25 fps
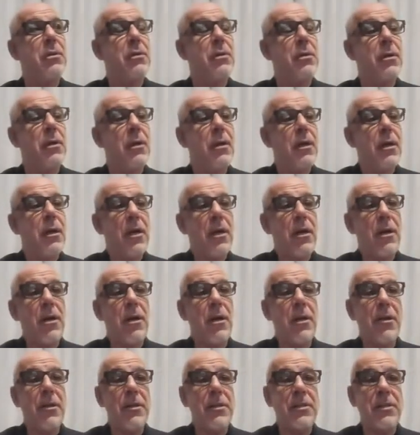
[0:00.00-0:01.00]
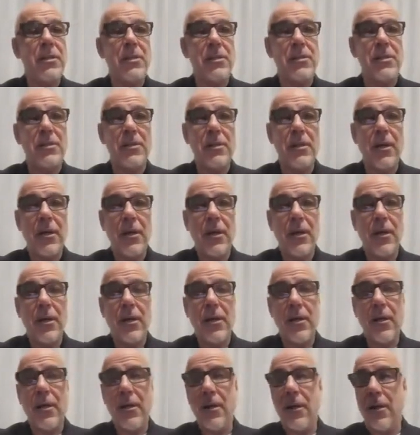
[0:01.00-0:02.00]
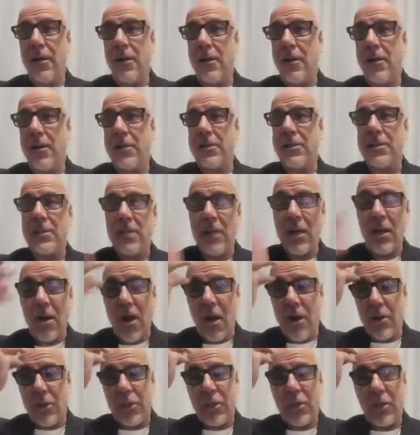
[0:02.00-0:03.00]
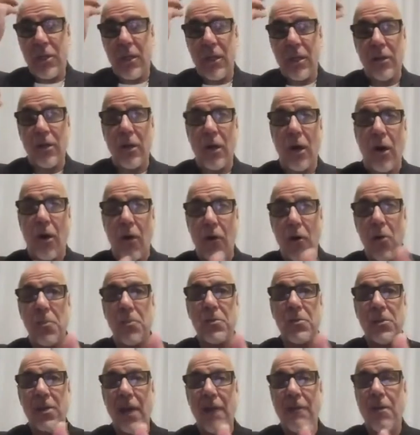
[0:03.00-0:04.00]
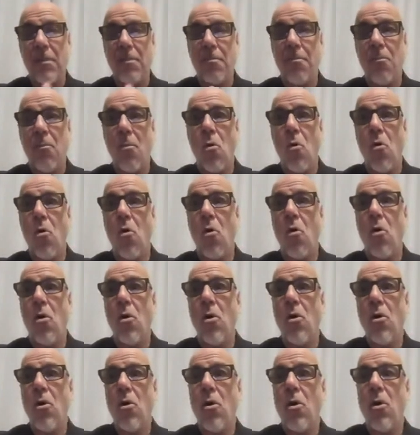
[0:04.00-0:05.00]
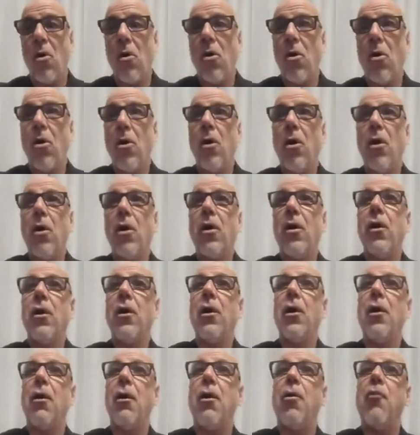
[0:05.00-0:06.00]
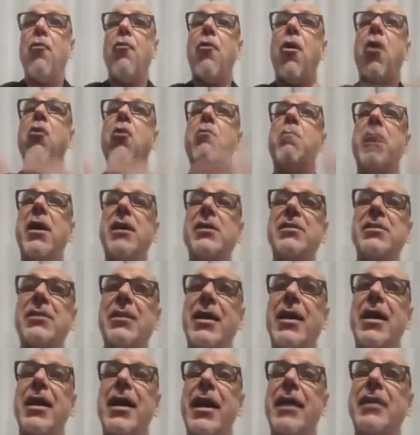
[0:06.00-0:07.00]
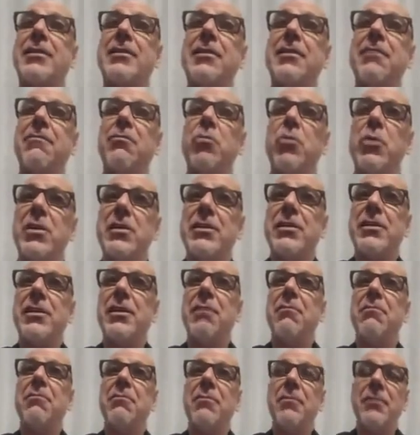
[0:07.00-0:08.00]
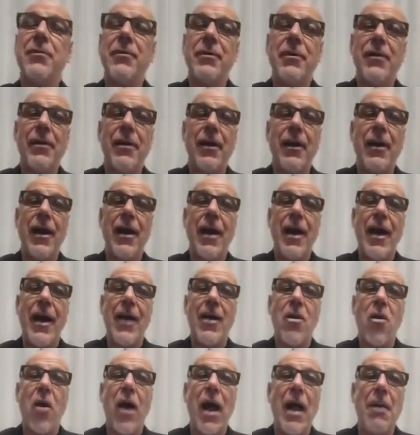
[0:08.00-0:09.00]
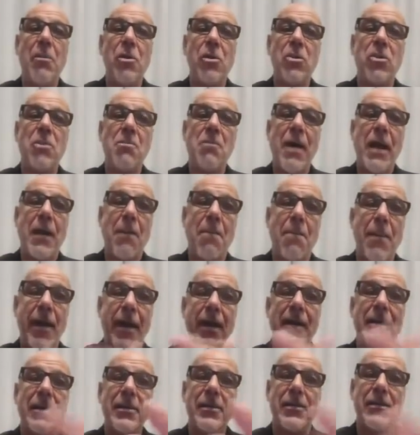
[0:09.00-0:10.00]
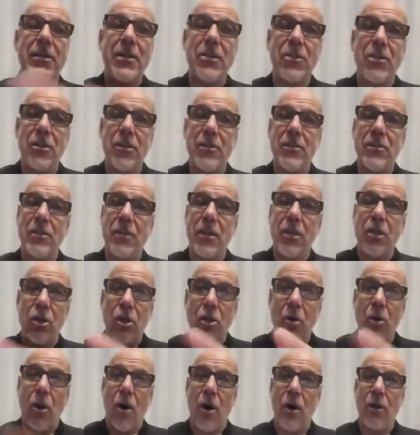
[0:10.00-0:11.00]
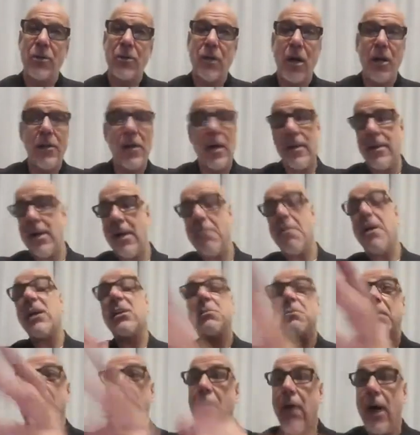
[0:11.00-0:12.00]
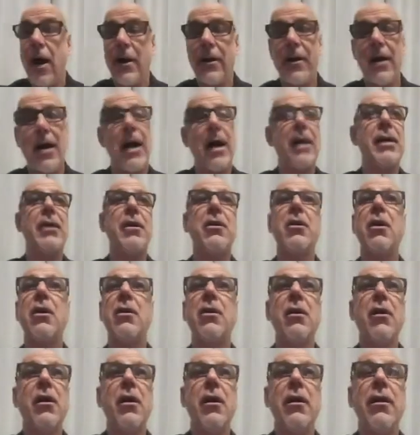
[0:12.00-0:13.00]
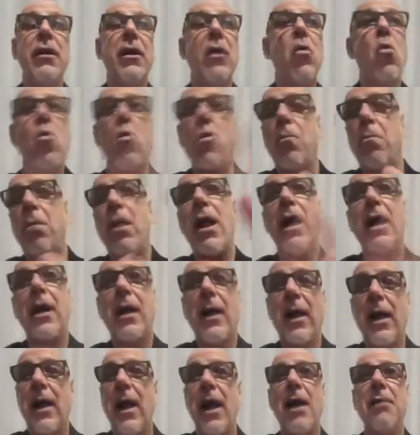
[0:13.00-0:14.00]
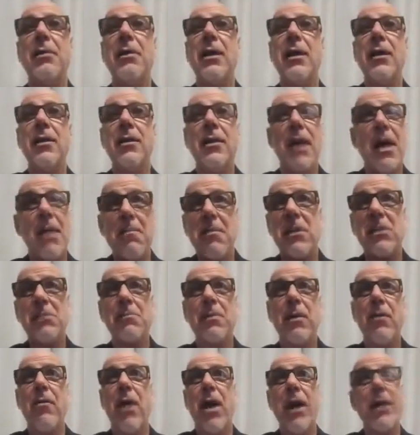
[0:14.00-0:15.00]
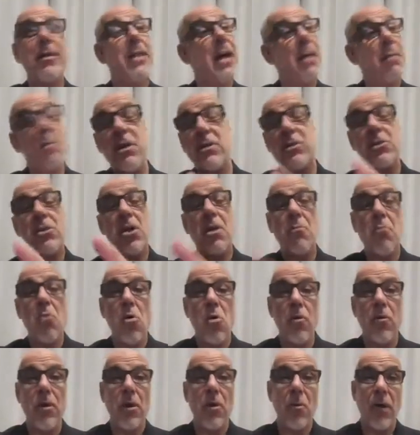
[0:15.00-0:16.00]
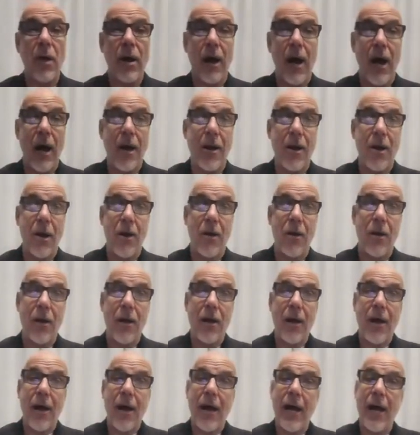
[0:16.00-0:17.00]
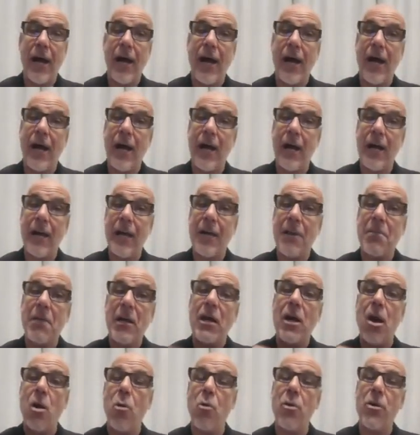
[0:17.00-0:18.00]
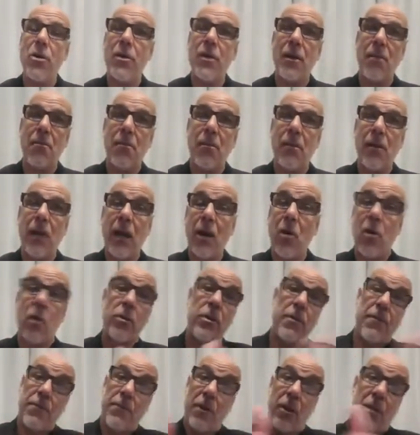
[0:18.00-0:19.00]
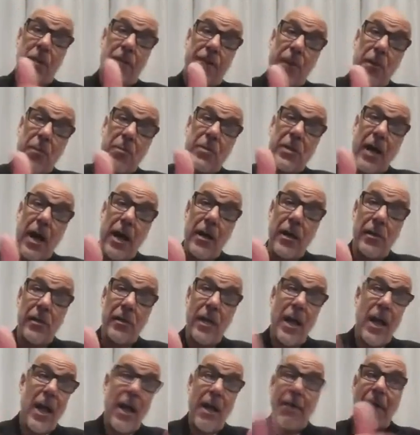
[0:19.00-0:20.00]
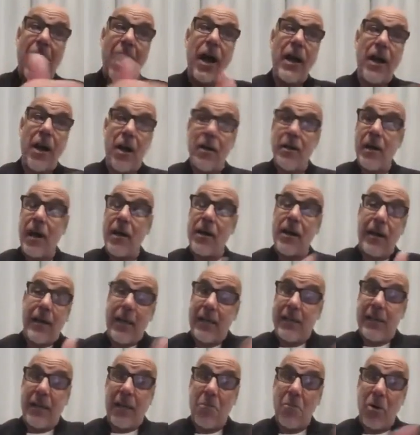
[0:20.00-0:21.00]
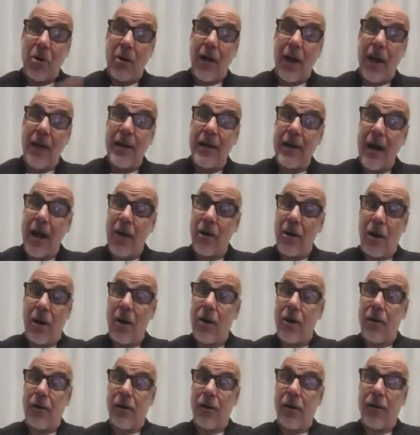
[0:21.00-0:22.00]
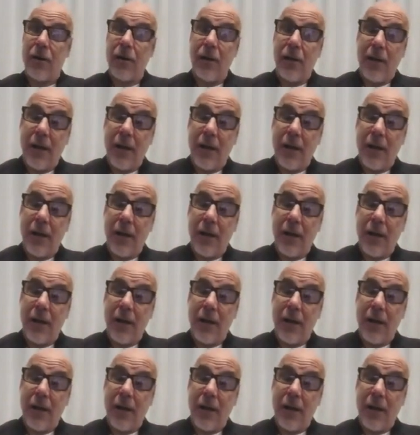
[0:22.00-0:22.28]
And, you know, this is this is the notion that the groups have a more robust collective wisdom and are able to make better decisions than you are. So they, they must be right. I, you know, they're all climbing and they must be right. They must know more than what I know. Uh, let me go with them. And on the on the flip side is, if I go down, at least I'm not going down alone.